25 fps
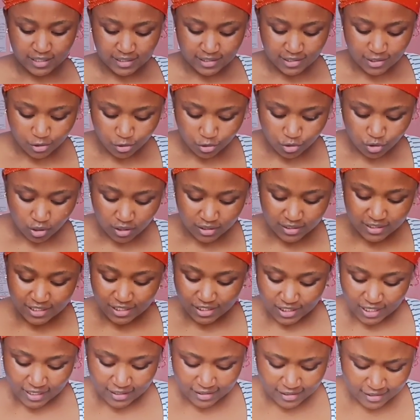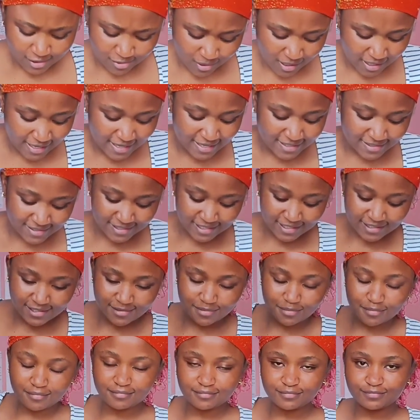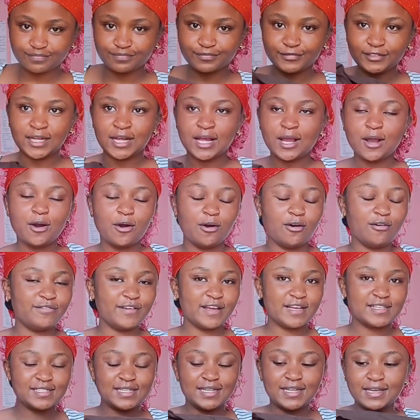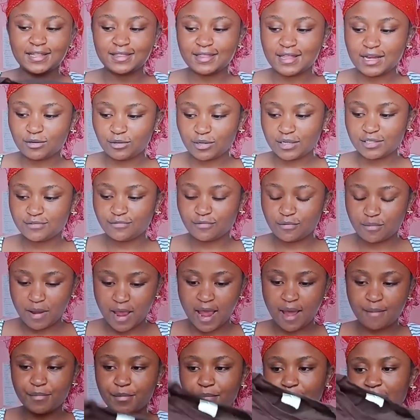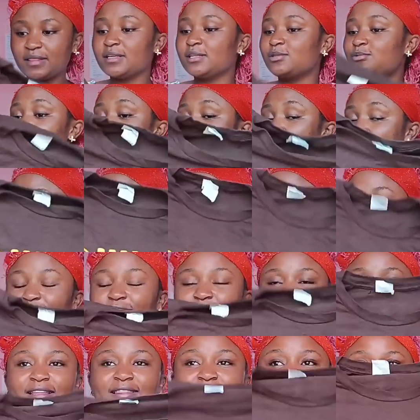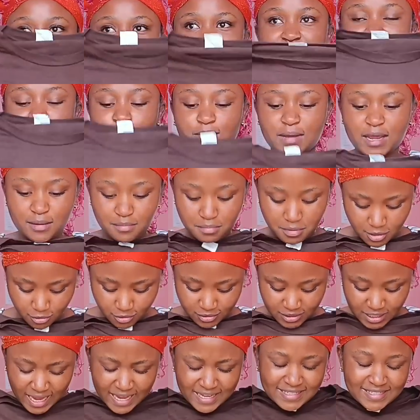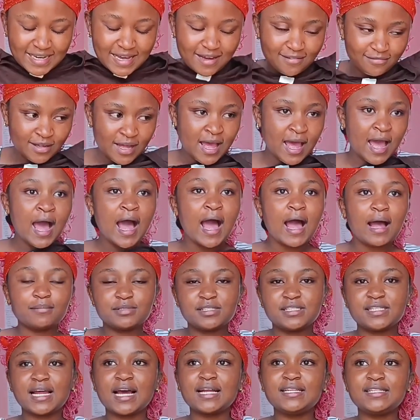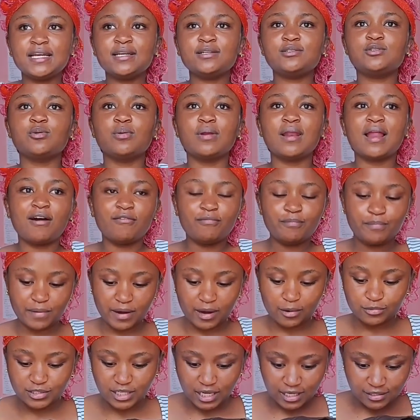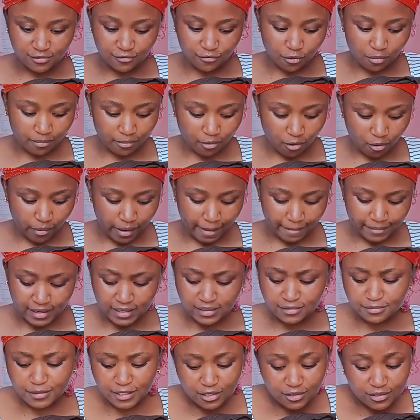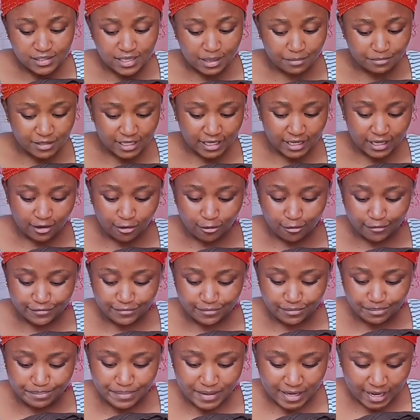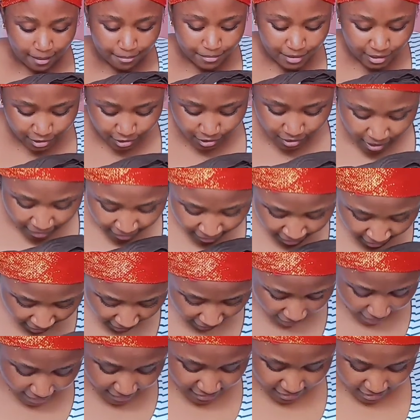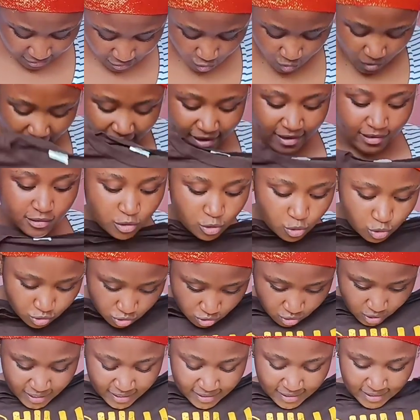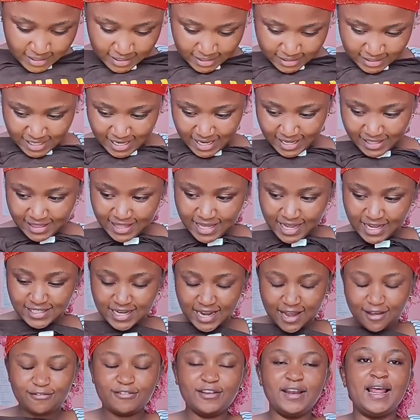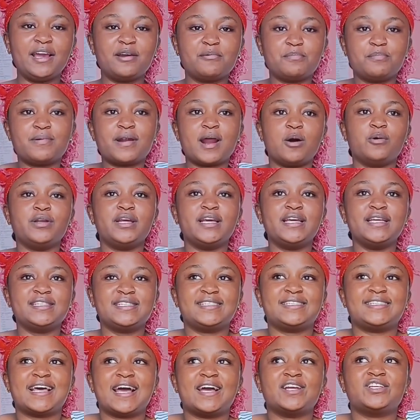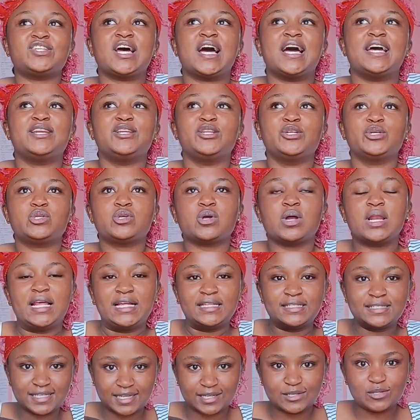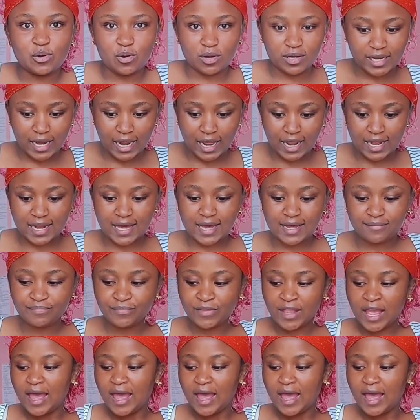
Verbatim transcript: this neutral t-shirt this one is just obviously that one is for my hubby but this one i feel like this one is mine because i love i'm starting to love brown just from nowhere just because i'm thinking of becoming uh, just wearing neutral and things like that i feel like brown is such a neutral and settled color